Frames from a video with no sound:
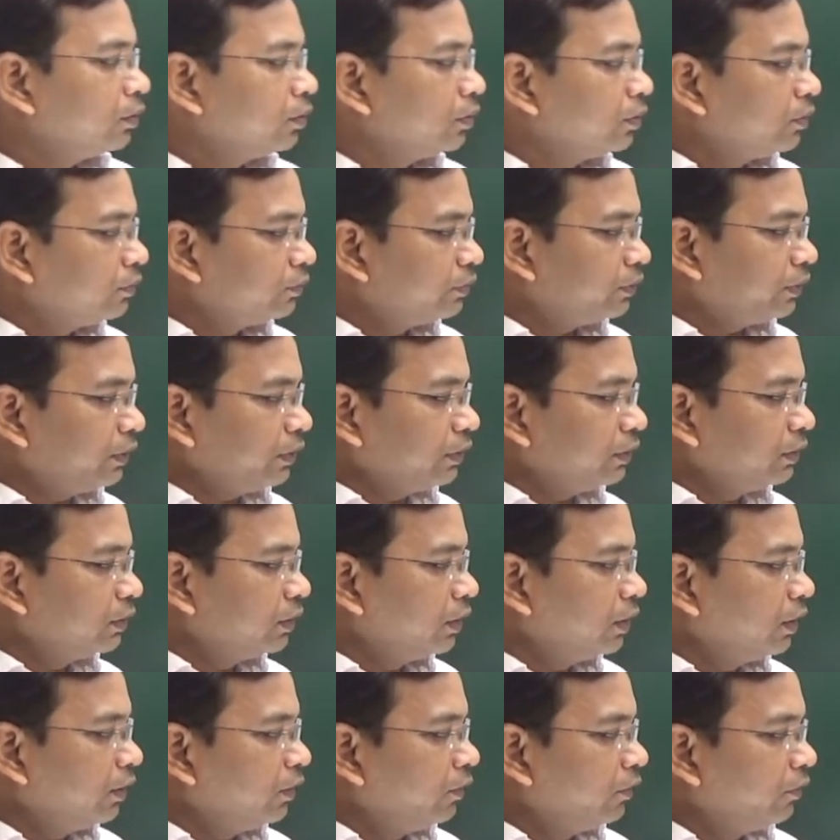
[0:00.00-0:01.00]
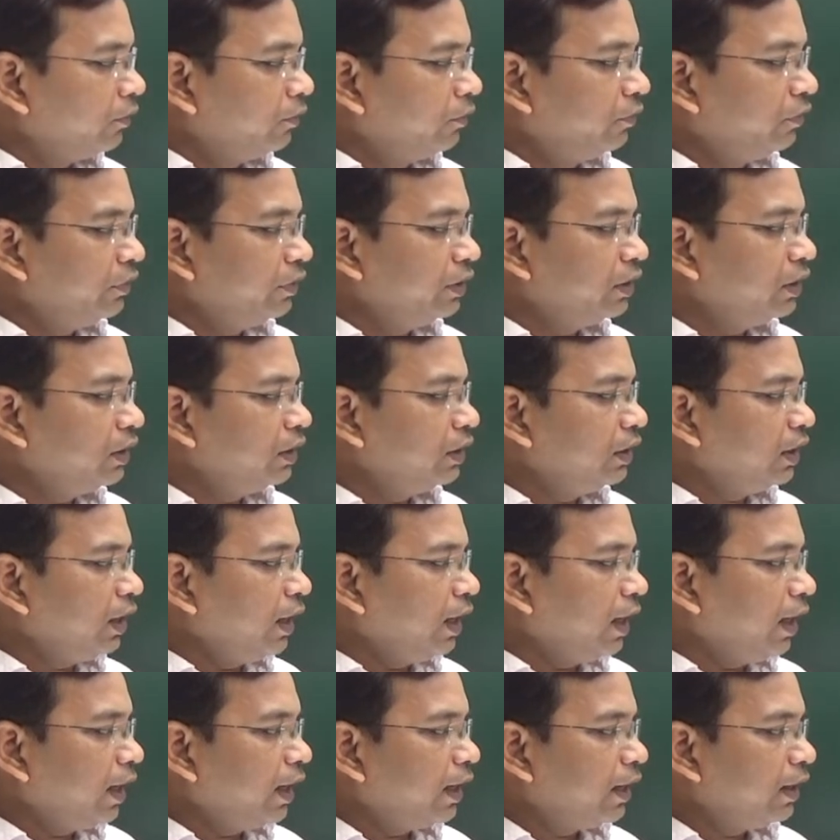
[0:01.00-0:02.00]
for V,
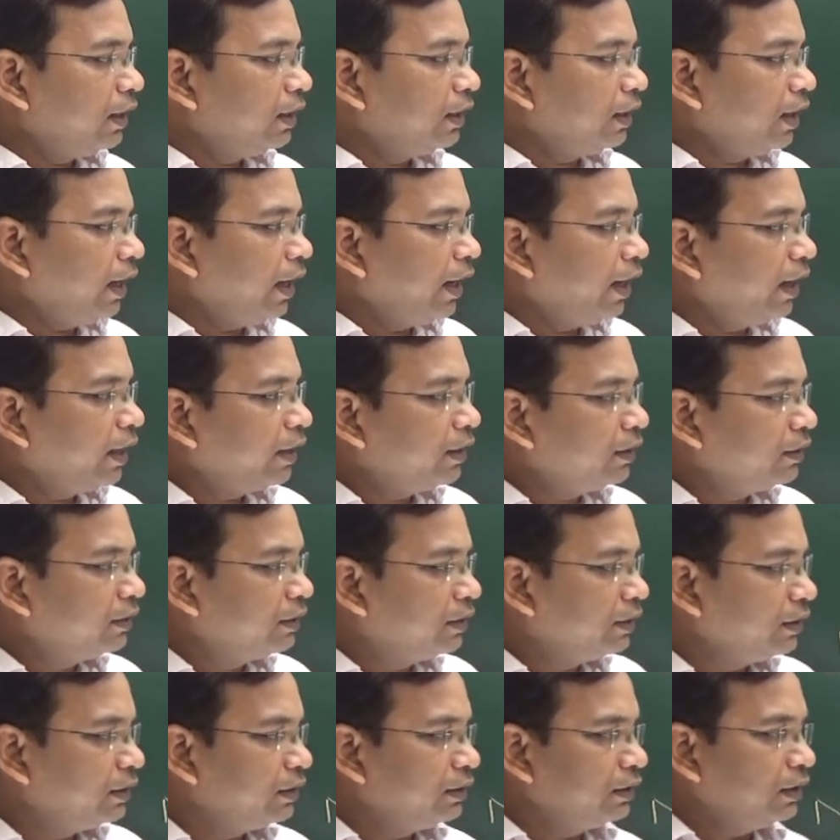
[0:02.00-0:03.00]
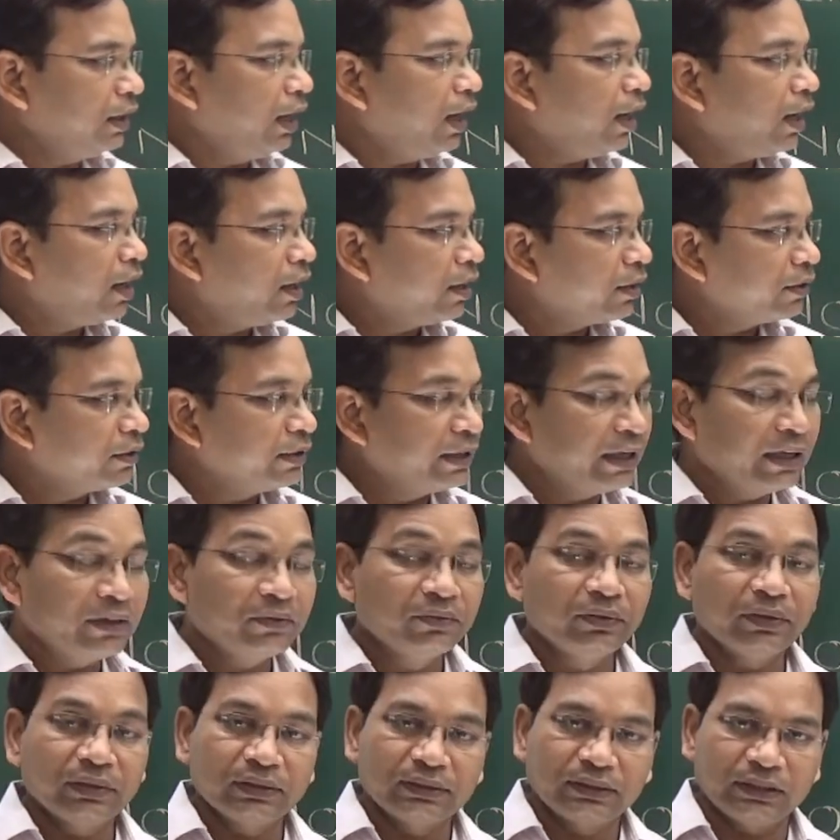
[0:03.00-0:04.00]
L and D are
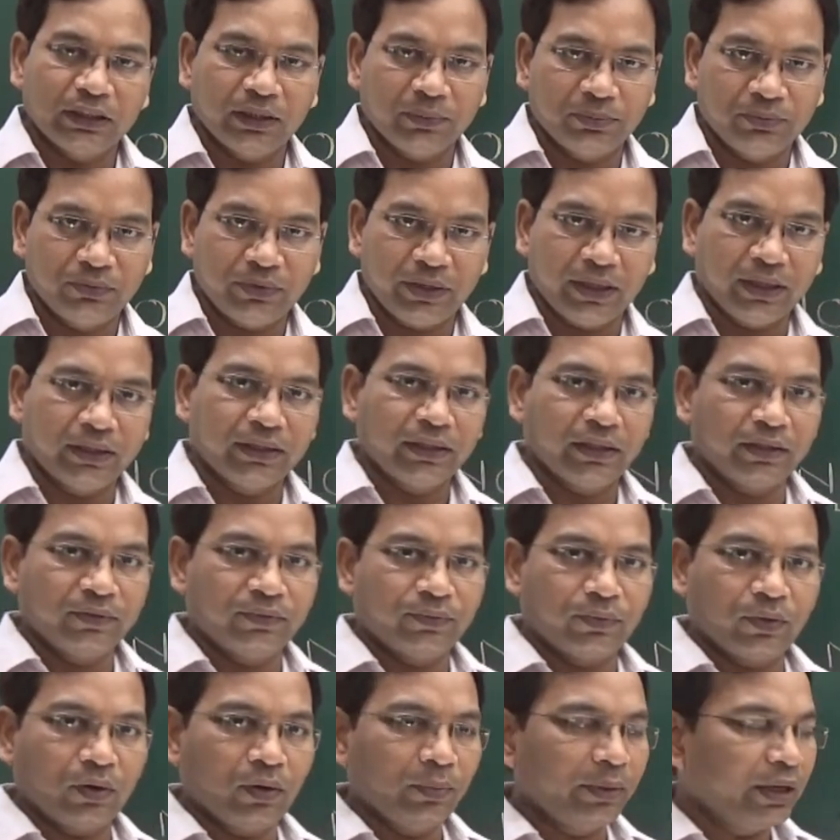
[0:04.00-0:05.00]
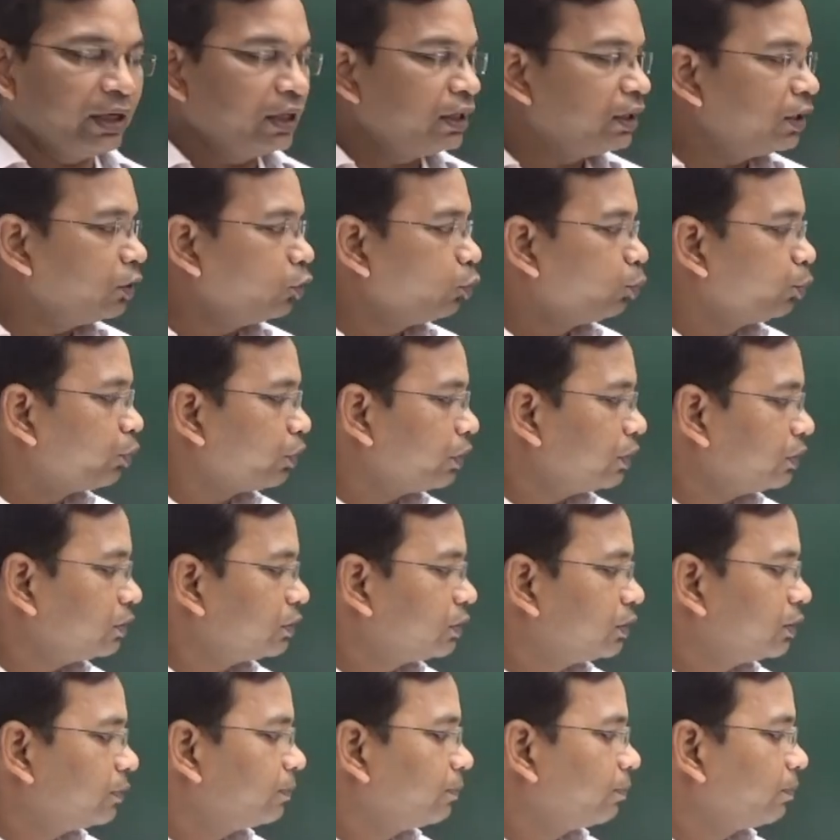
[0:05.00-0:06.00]
never subtracted from any
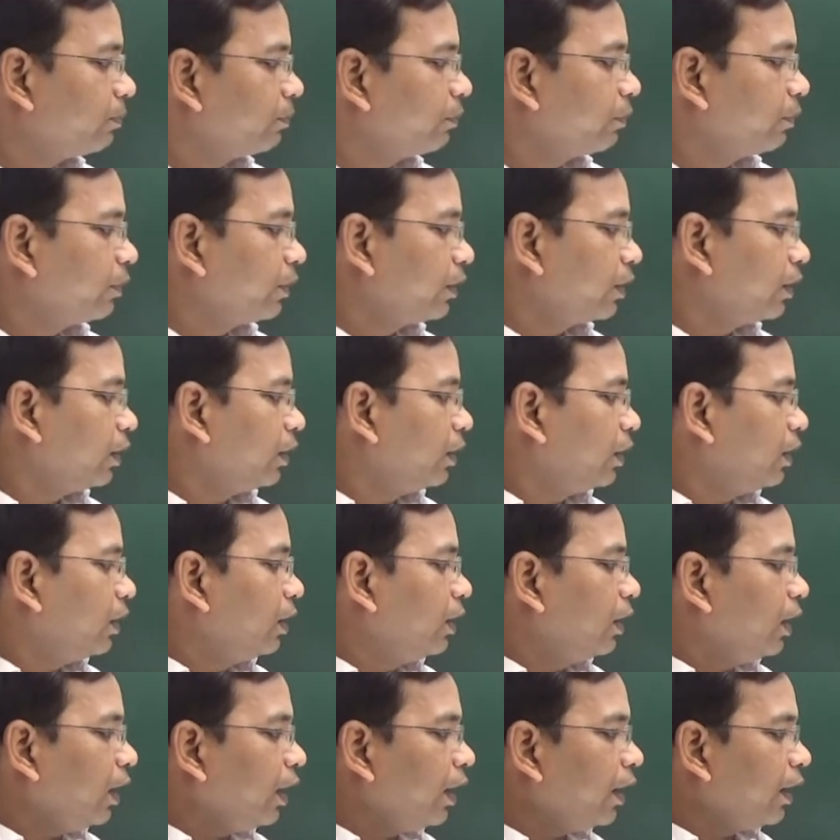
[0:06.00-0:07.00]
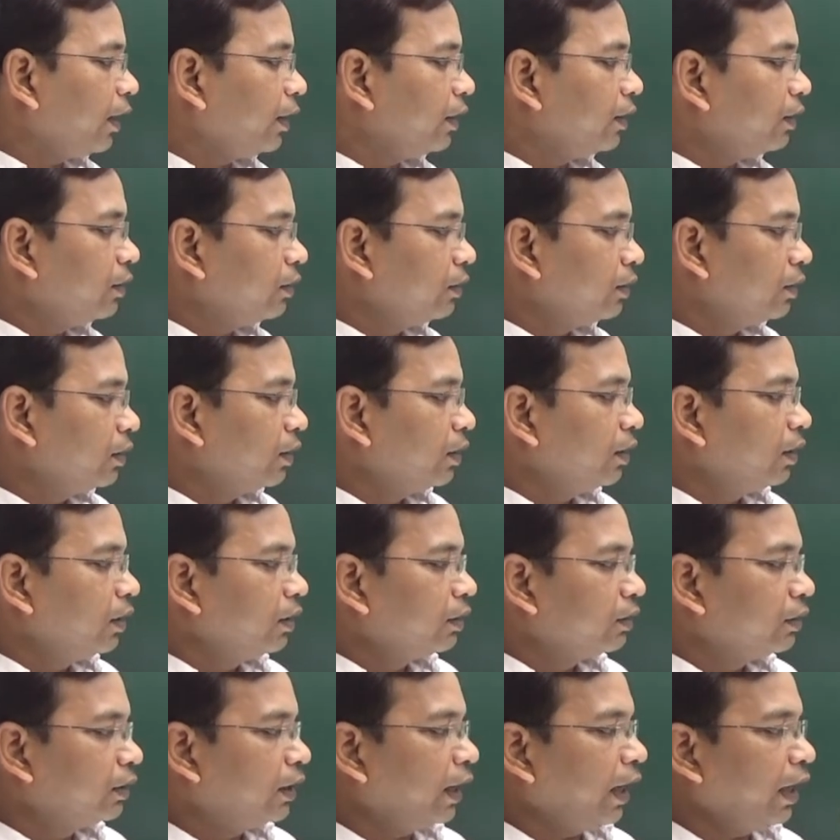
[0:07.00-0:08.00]
numerals. I
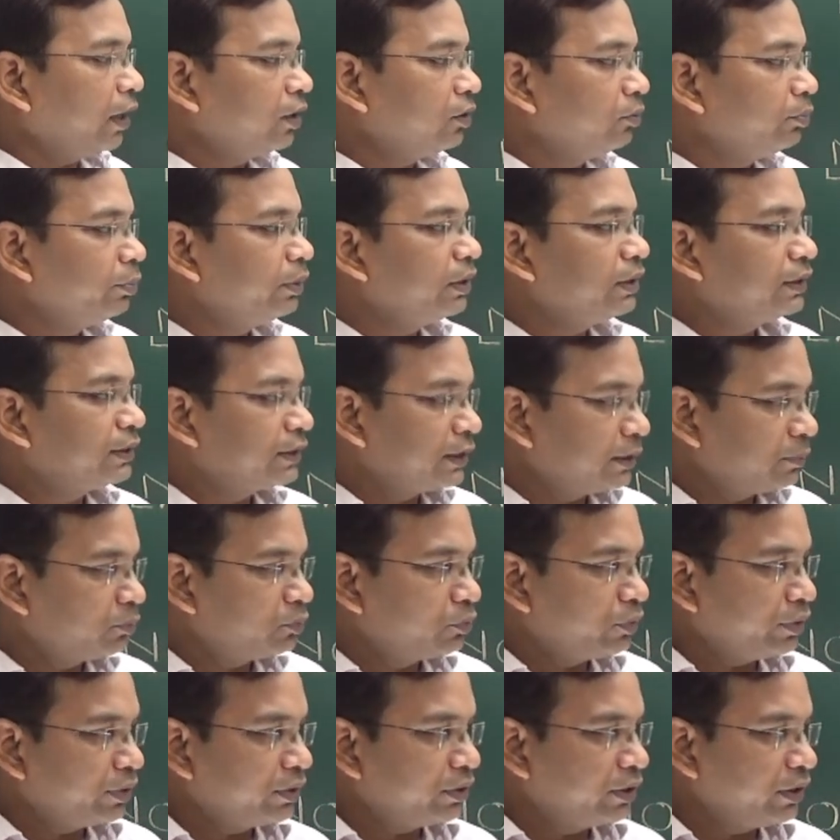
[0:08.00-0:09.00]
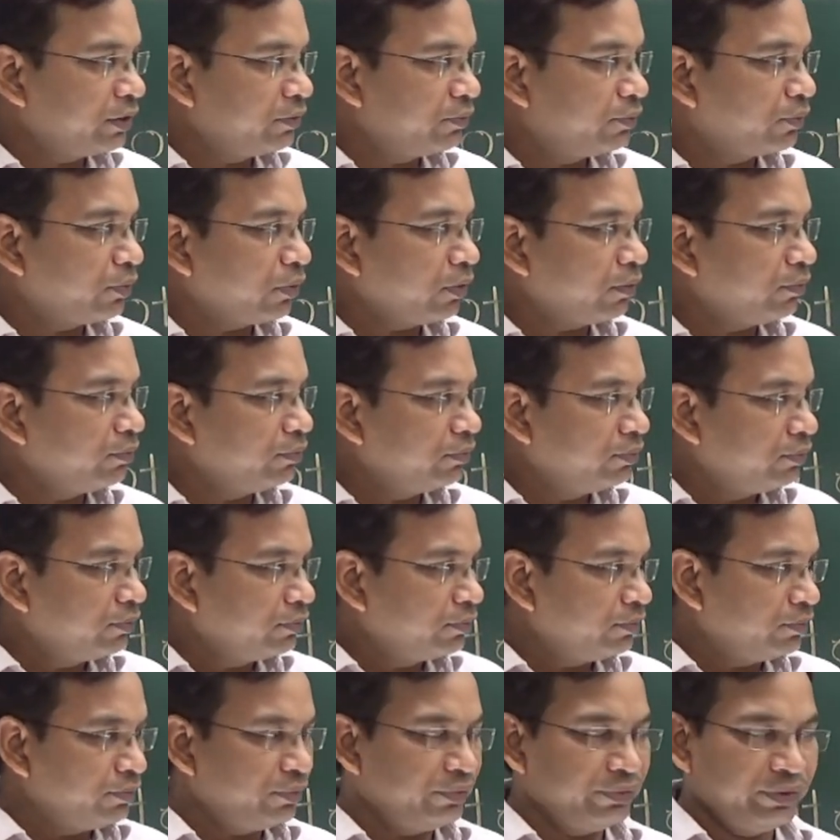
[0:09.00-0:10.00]
can be subtracted from
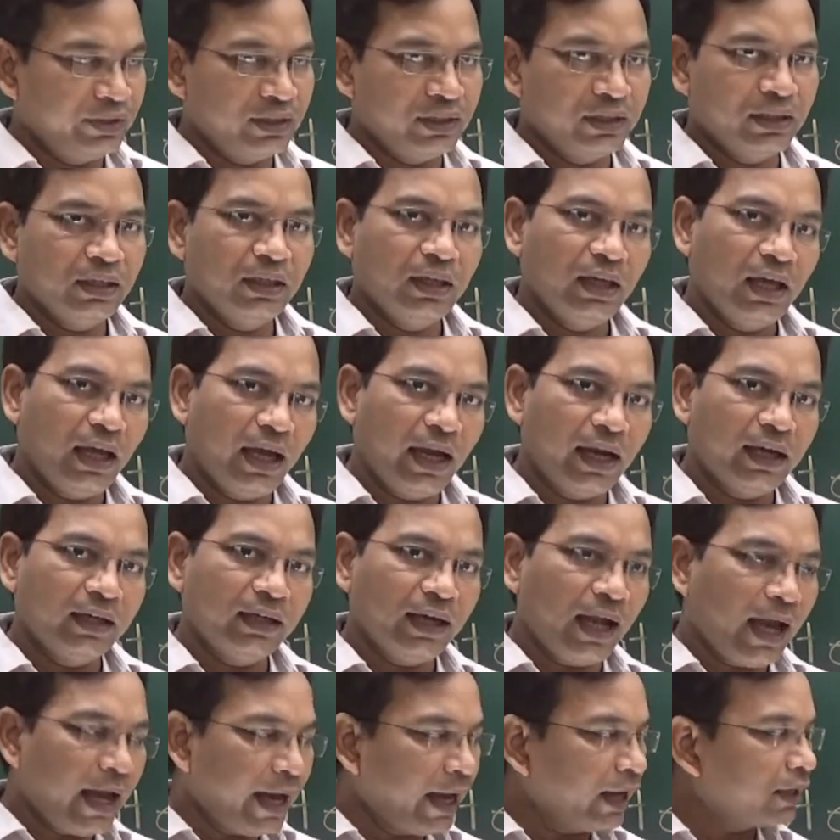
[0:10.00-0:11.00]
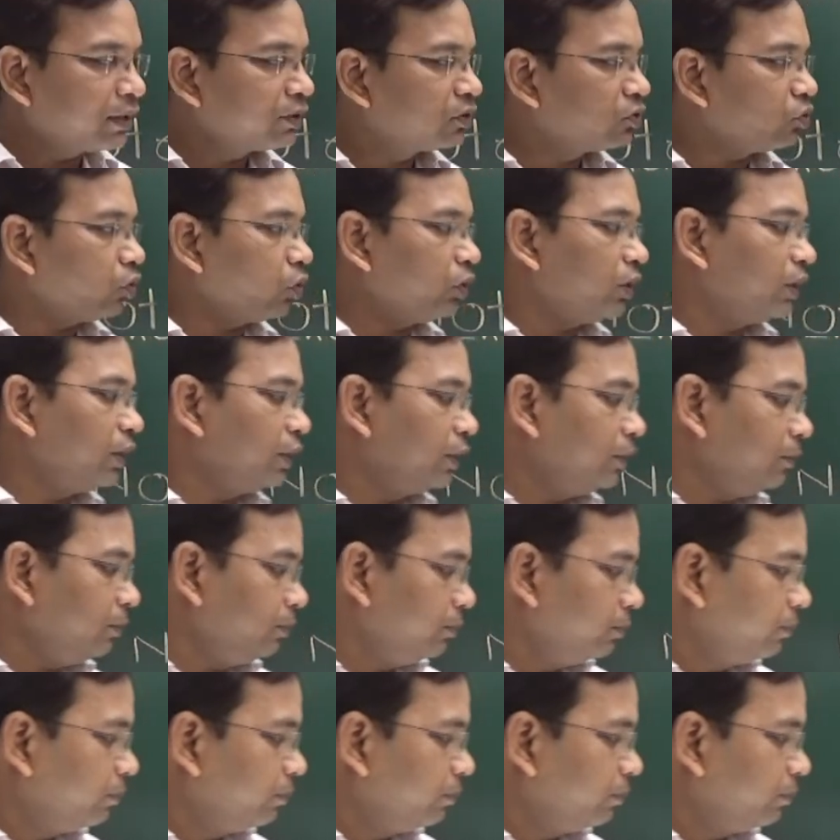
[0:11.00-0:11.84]
V and X only.